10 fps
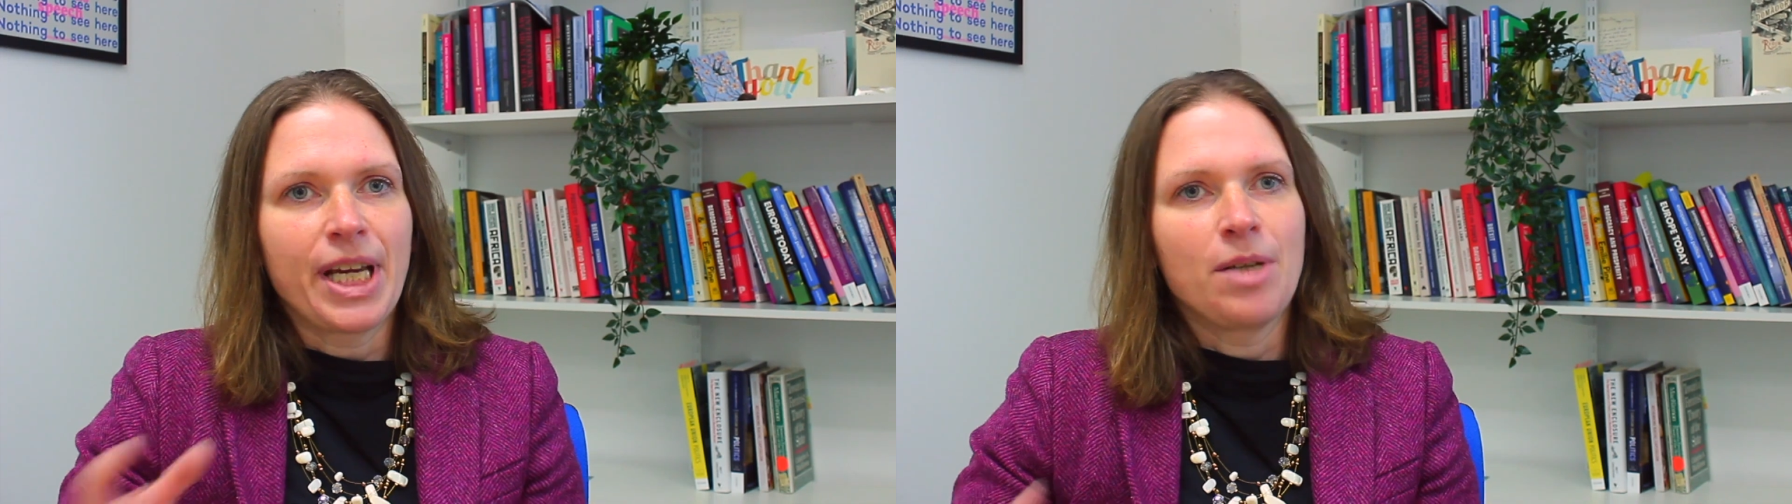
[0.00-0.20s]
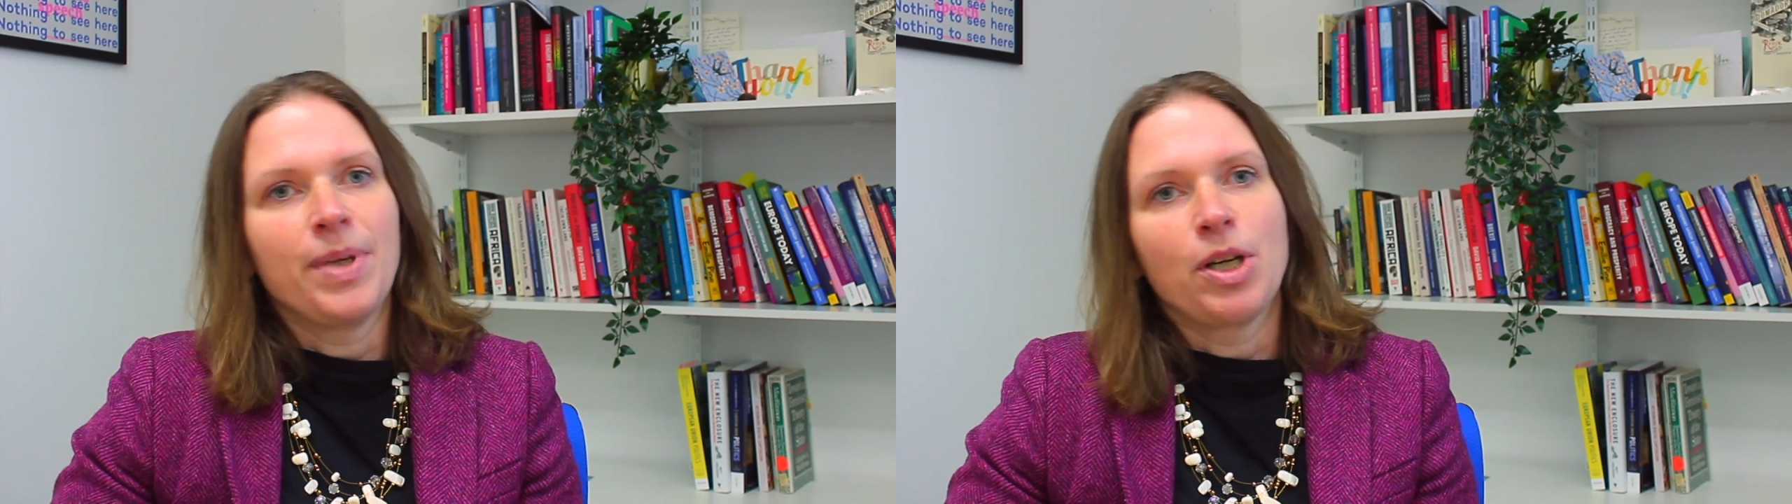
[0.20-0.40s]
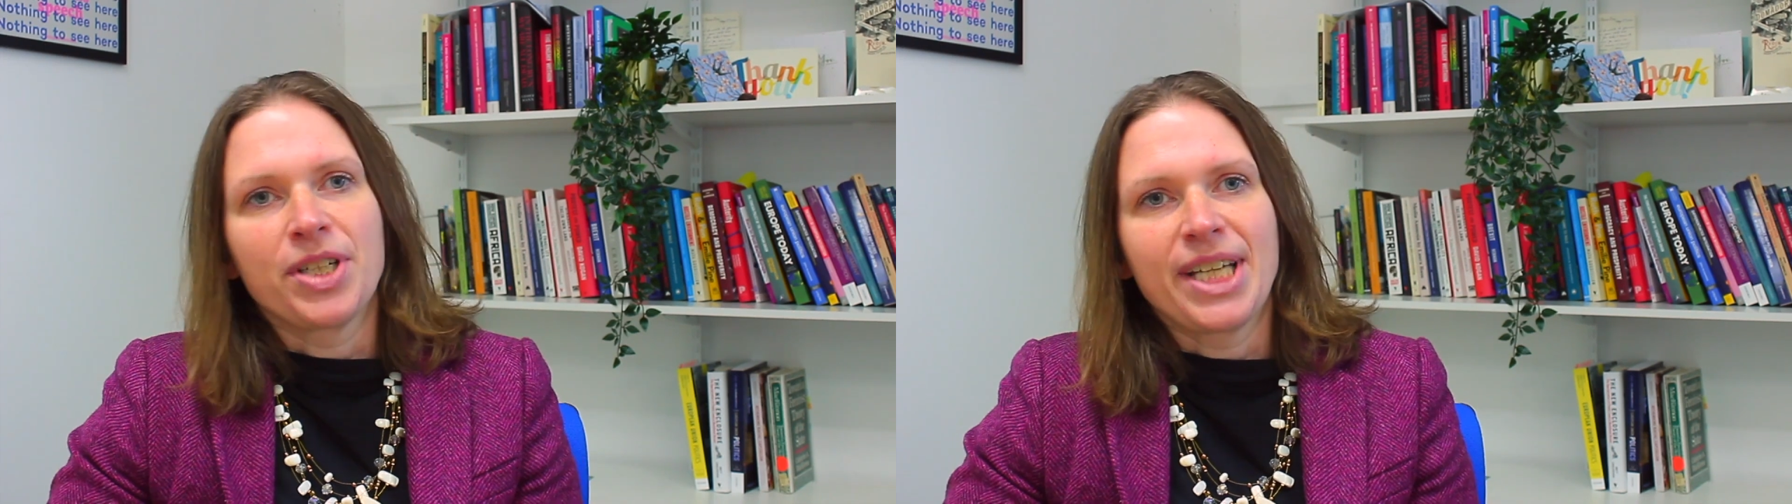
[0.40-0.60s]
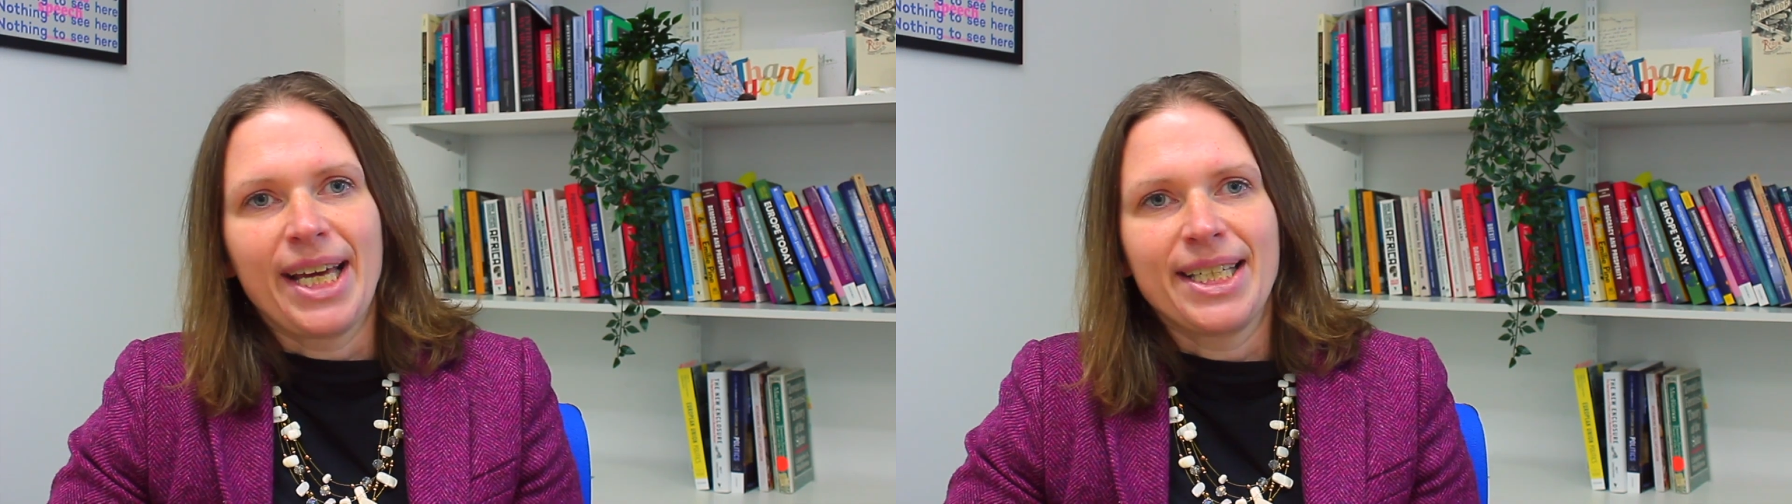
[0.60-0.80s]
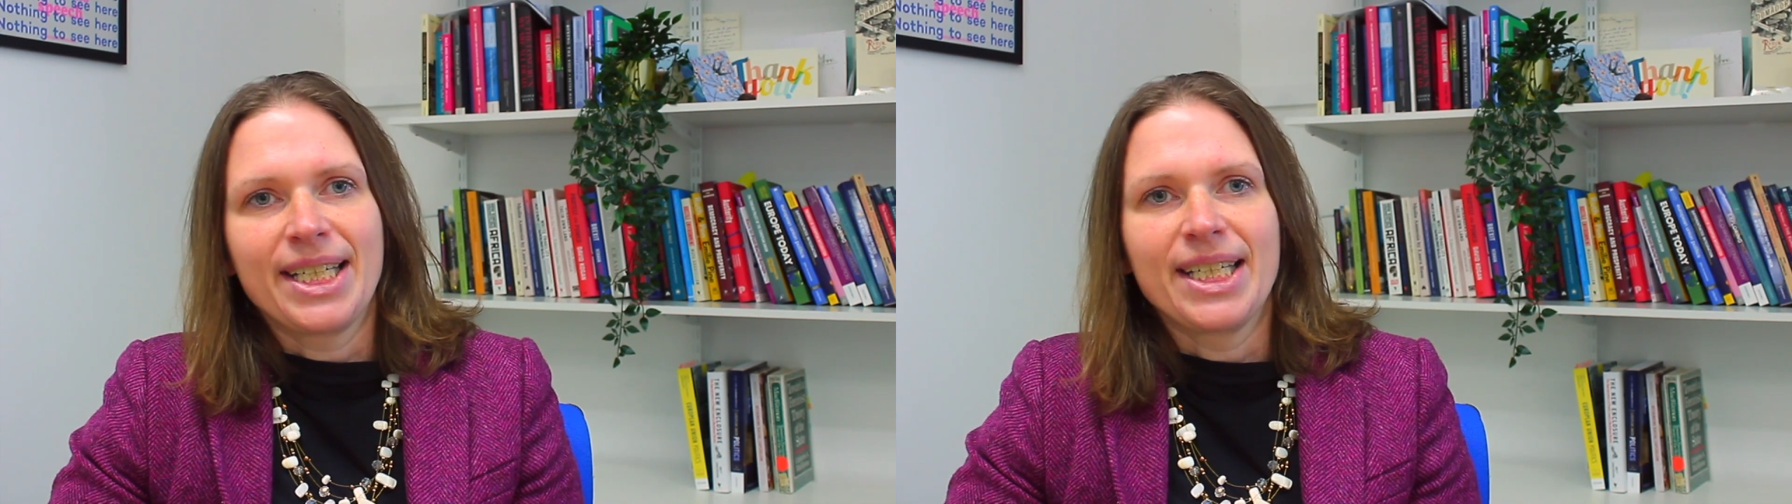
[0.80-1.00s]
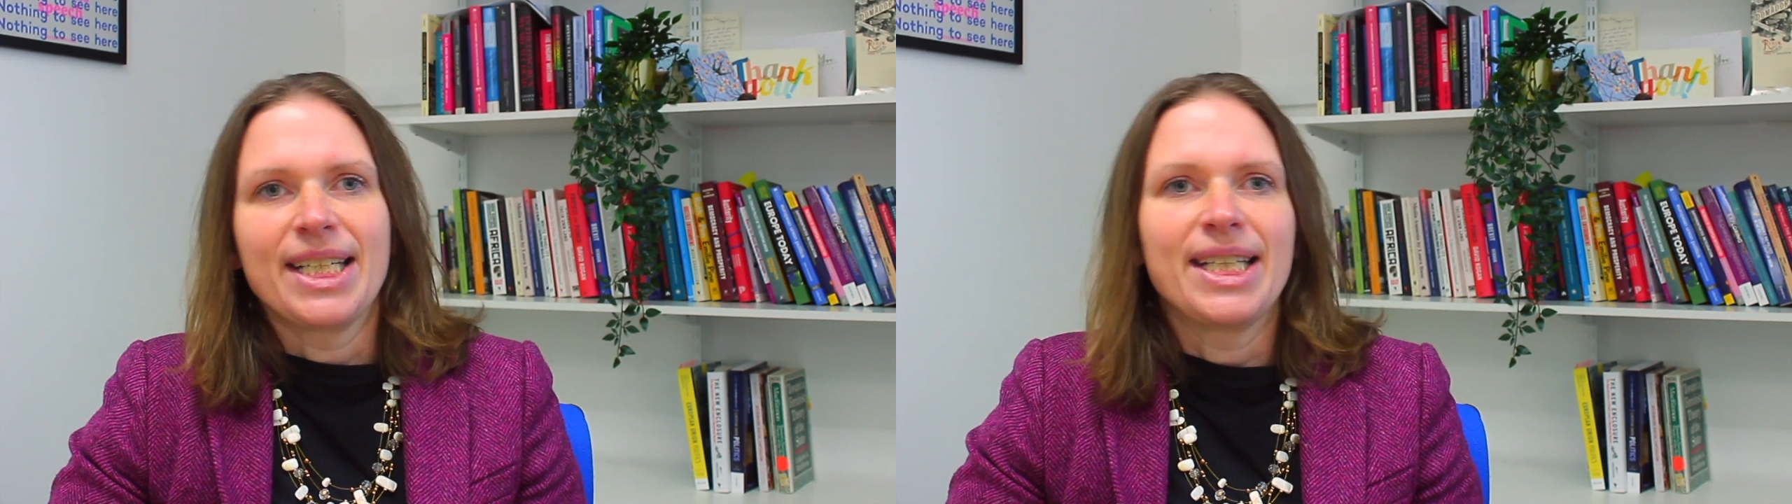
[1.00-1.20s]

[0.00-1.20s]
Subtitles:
can be contested,